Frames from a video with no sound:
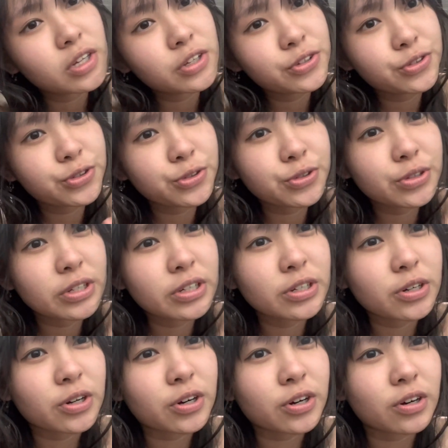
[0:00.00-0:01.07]

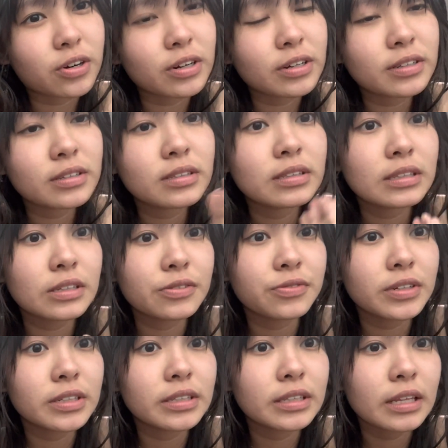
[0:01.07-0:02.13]
healing or
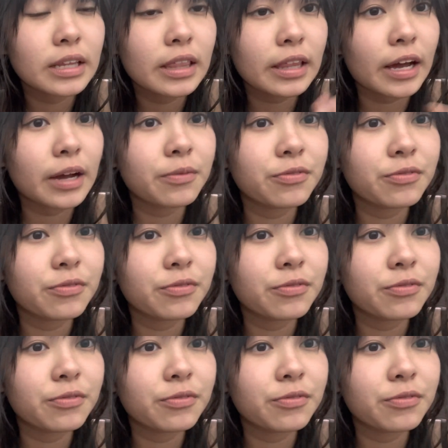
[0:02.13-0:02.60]
different time